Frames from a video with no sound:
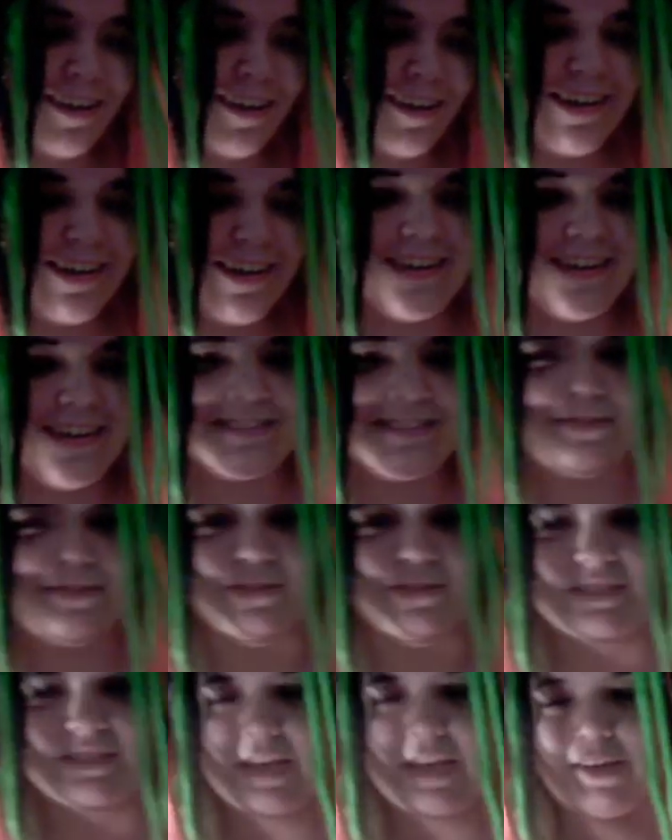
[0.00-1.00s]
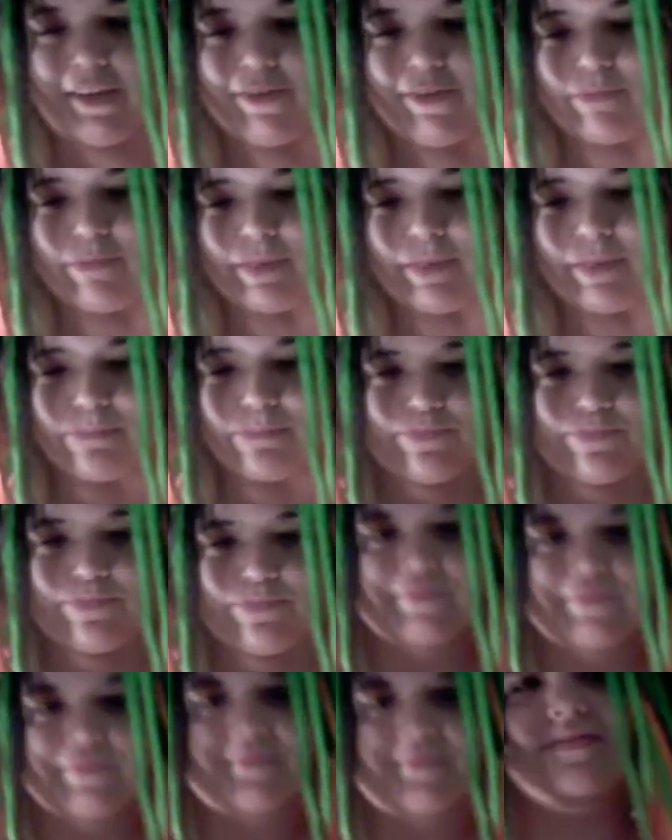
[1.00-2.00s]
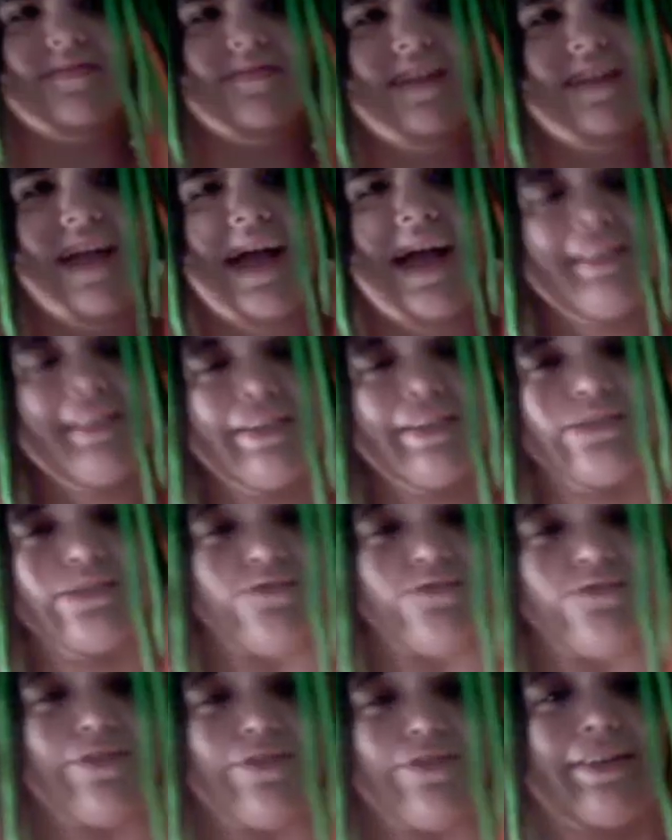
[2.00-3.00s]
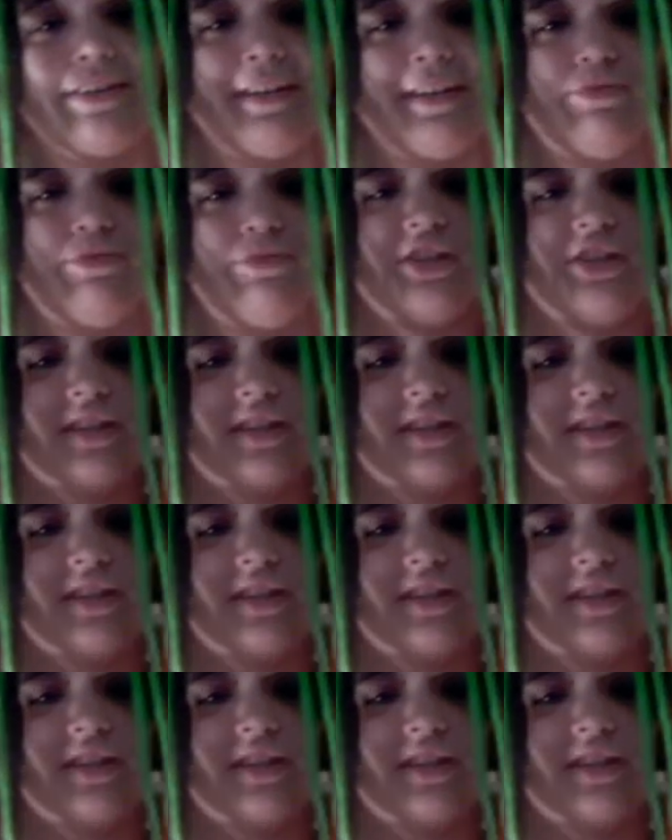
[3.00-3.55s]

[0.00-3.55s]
So it scared me. I had this friend named Jenny.